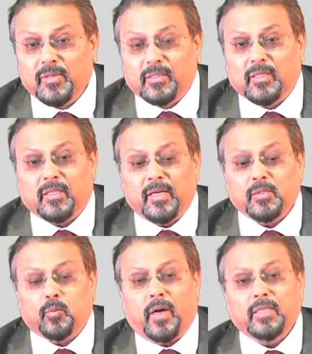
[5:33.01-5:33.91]
The thing is
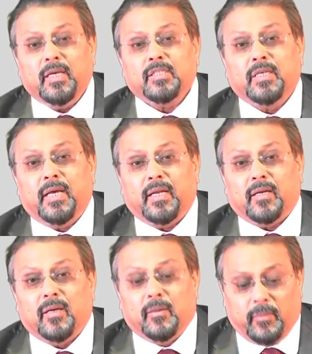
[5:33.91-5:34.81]
why they are sharing,
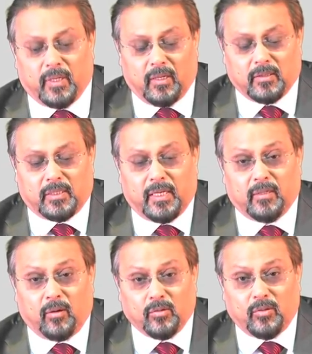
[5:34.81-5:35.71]
because they are
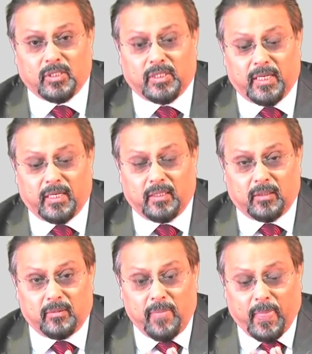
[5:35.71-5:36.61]
not only sharing the